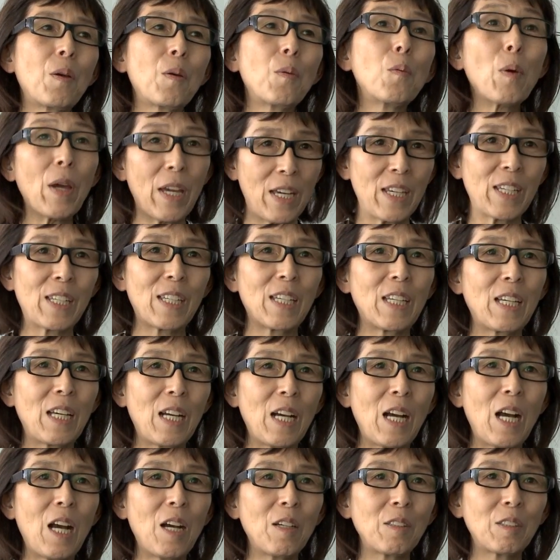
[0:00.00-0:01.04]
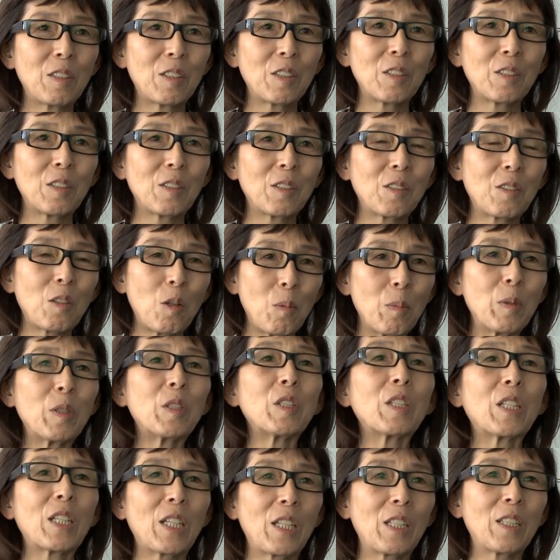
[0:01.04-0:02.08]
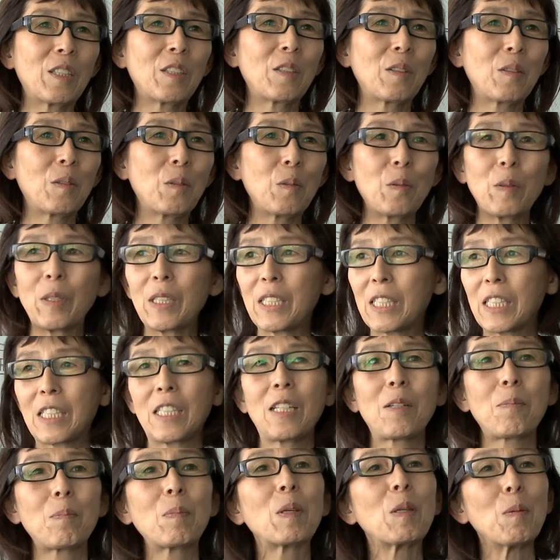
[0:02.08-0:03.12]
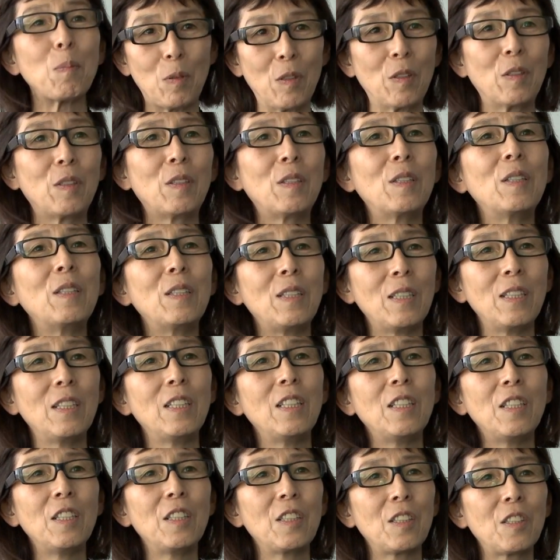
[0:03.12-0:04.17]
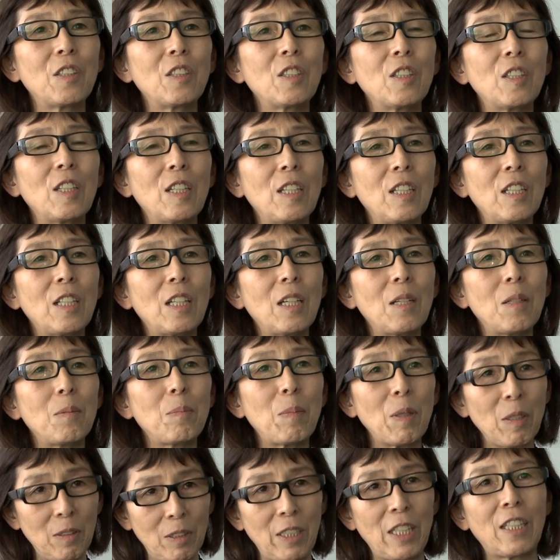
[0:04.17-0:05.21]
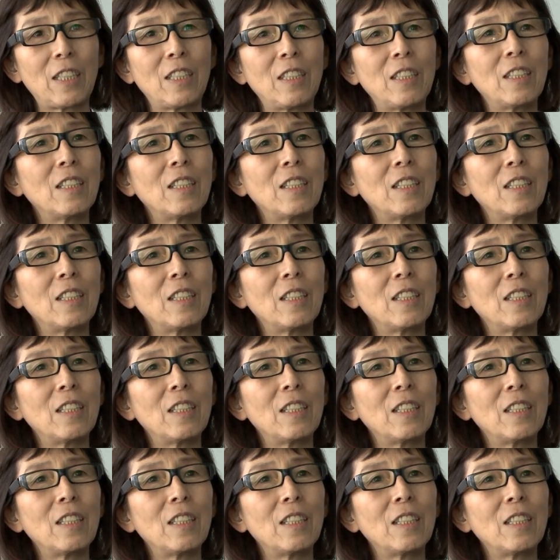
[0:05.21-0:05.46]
way how to communicate with the people through building.